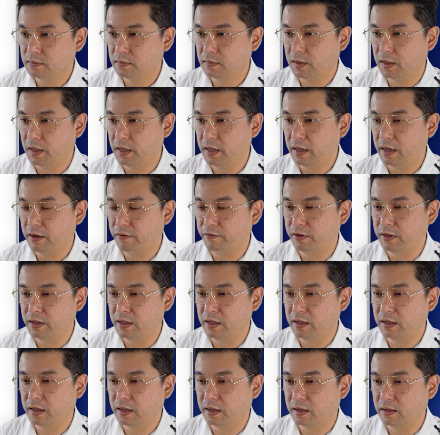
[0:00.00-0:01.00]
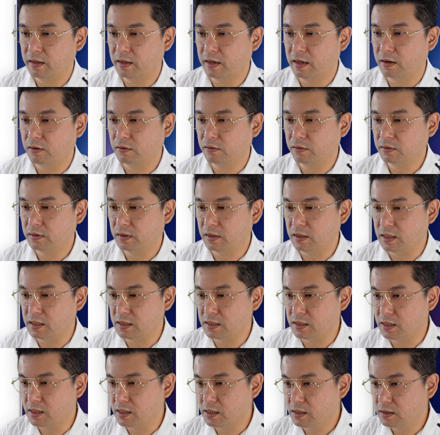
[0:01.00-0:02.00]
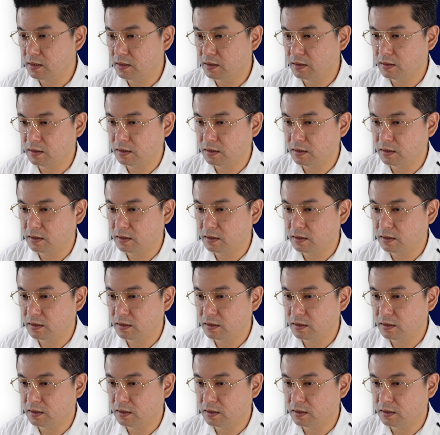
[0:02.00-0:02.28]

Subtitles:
Okay, everything now is here.